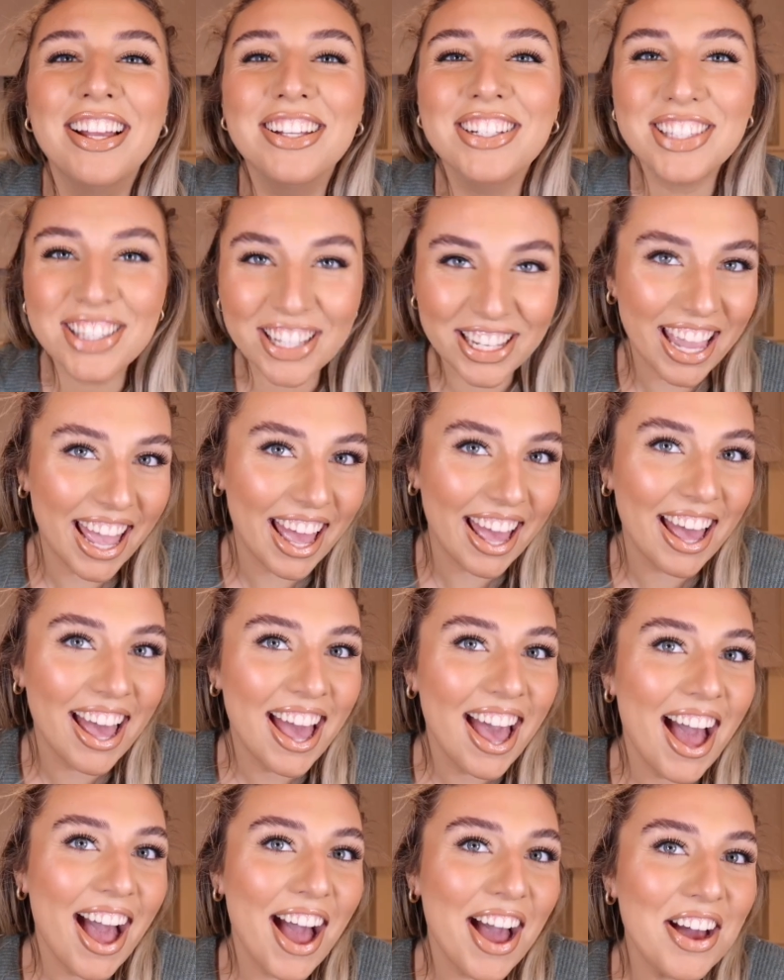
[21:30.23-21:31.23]
So yeah,
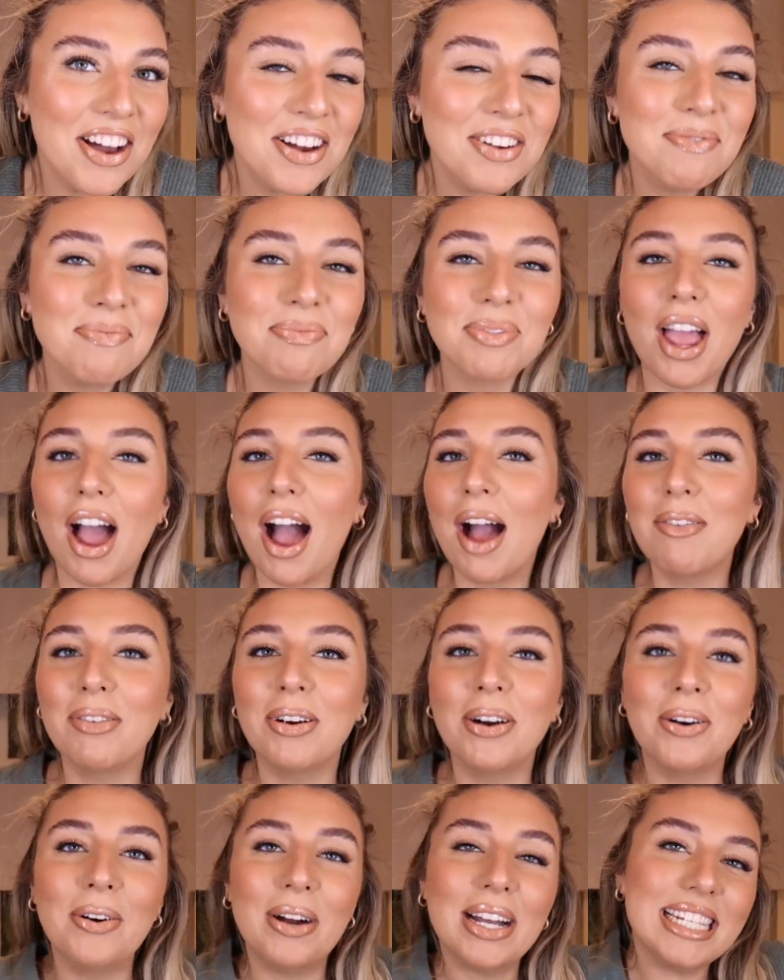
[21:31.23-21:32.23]
I
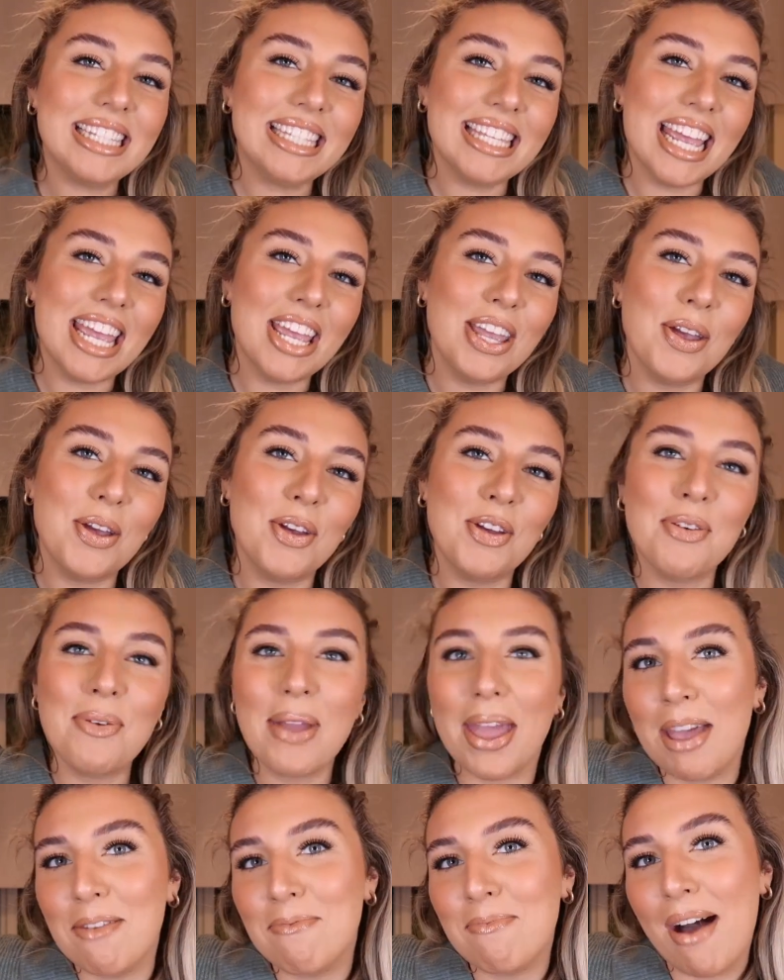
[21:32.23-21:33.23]
will see you
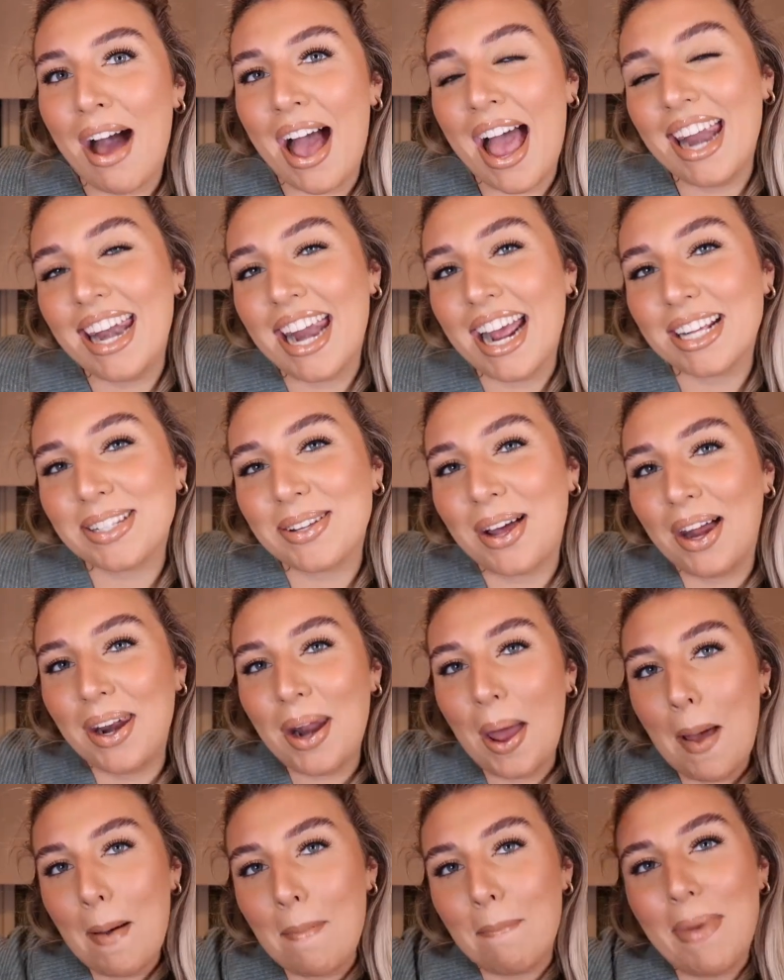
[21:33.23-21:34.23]
in my next one.
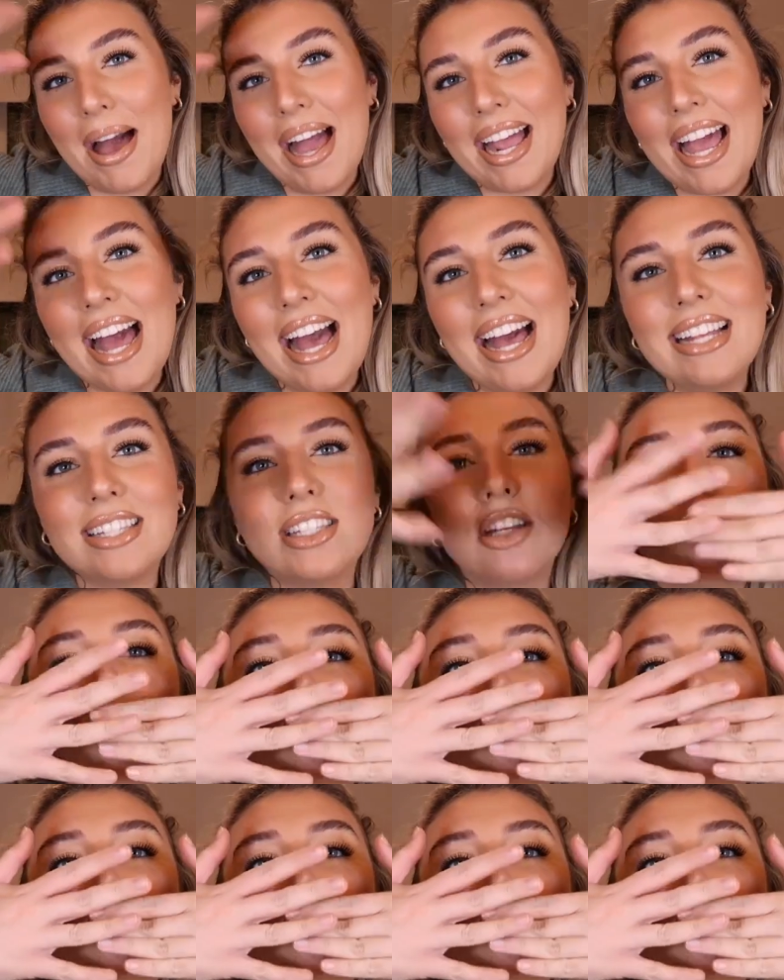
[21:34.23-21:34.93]
Bye guys.